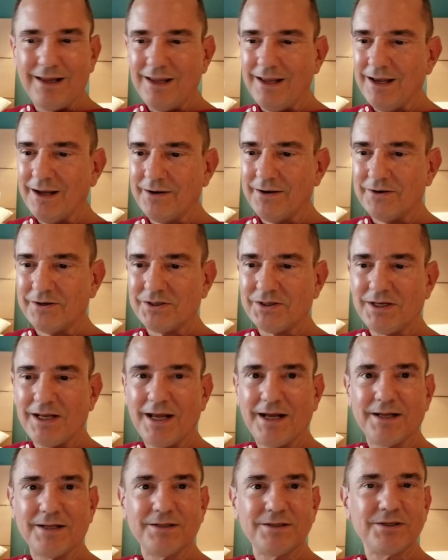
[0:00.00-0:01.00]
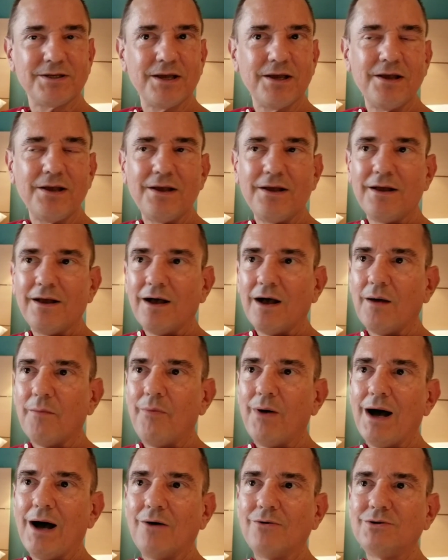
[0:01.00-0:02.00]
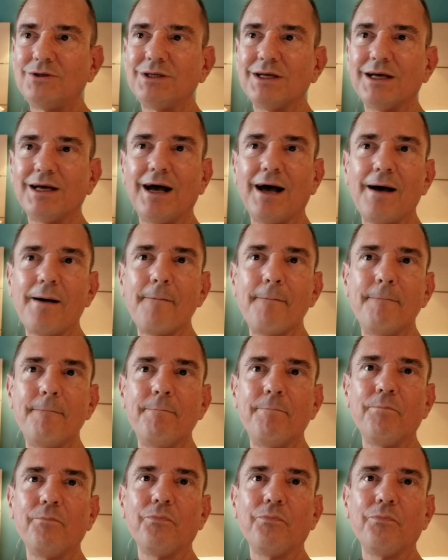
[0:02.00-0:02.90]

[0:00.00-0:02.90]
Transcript: He understands about um,